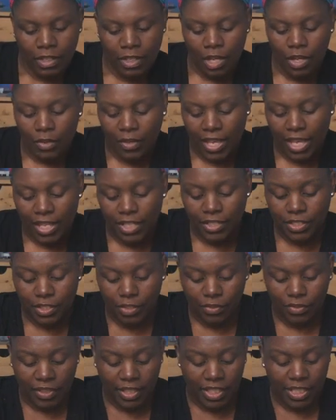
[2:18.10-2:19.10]
okay, so
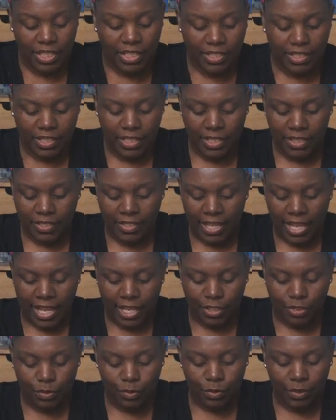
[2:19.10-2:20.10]
this is
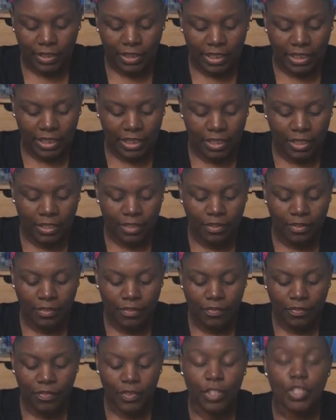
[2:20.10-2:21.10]
actually
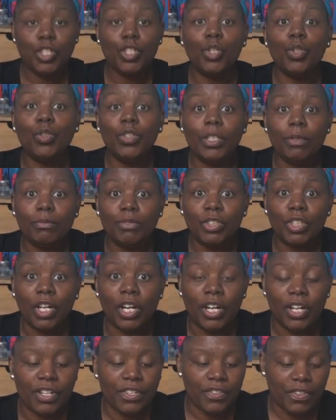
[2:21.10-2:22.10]
the tulip jars.